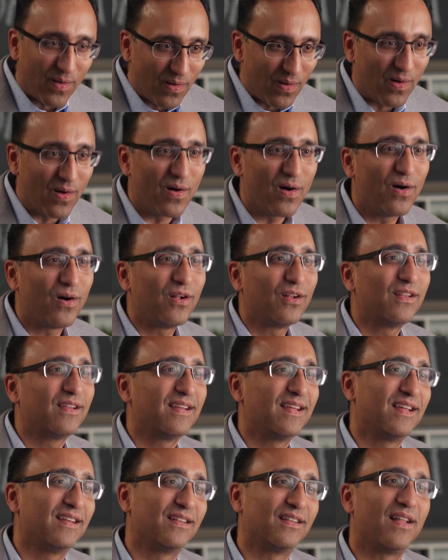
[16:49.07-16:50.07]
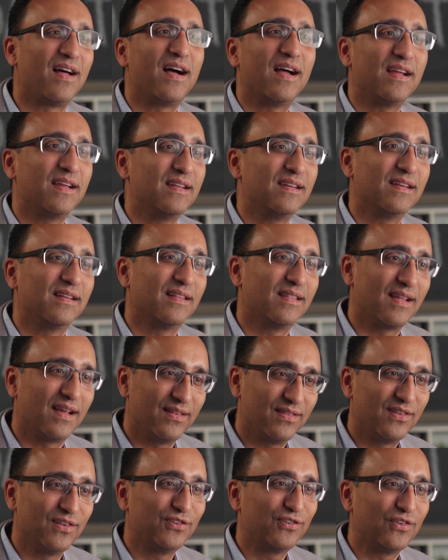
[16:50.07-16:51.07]
all in line
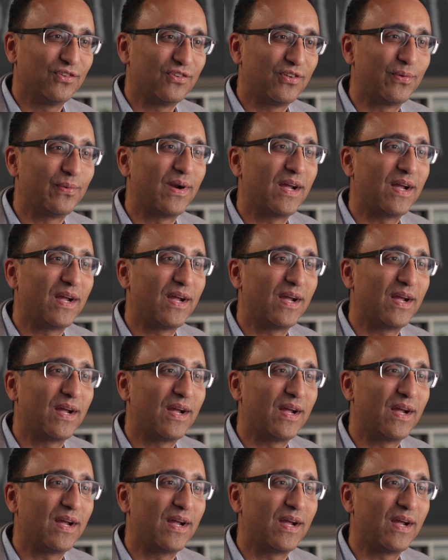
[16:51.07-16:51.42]
that this is the